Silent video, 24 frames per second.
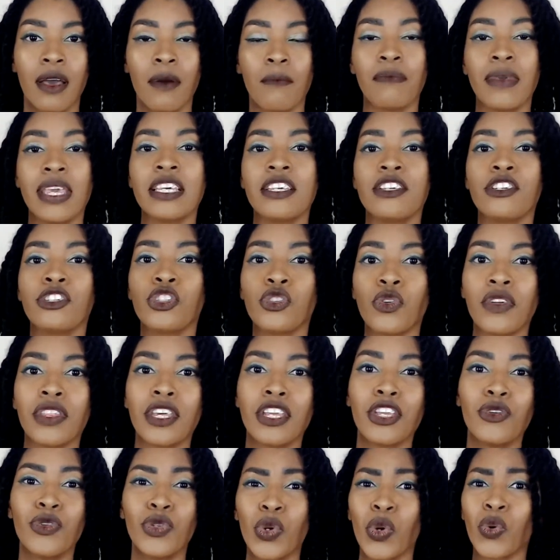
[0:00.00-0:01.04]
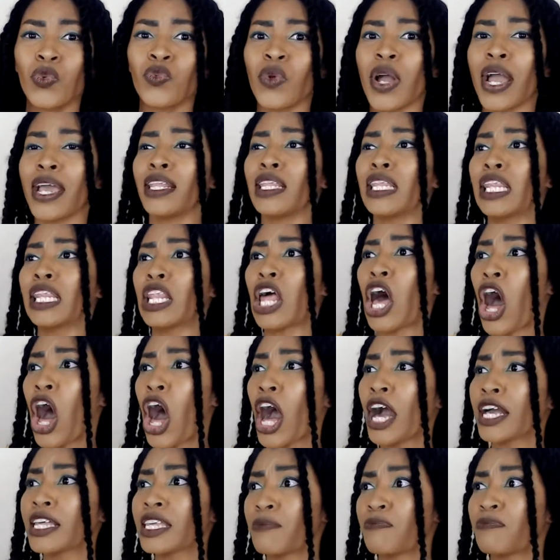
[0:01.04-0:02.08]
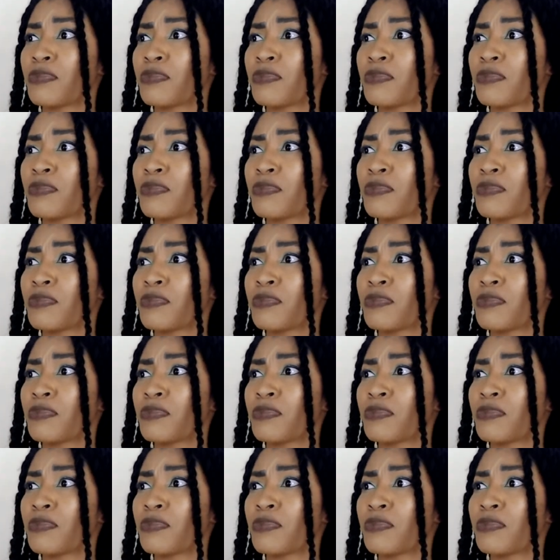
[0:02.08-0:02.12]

making sure that you don't write long